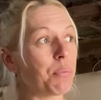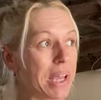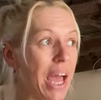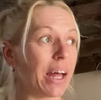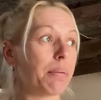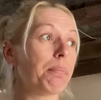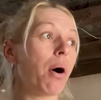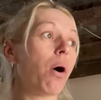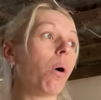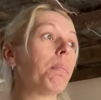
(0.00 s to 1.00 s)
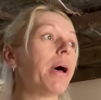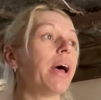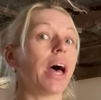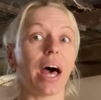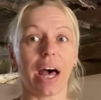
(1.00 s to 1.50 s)
we had Bob,
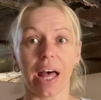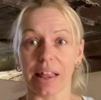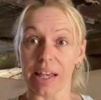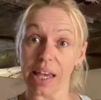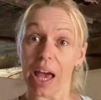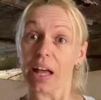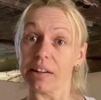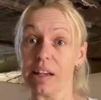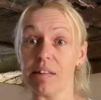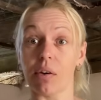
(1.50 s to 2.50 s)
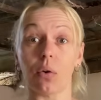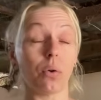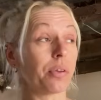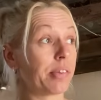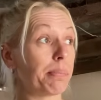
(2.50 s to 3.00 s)
and he had his
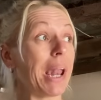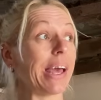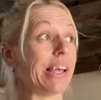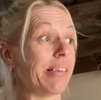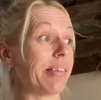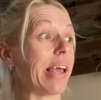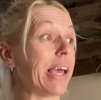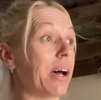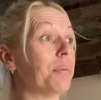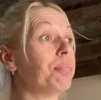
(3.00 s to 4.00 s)
horse Blaze here.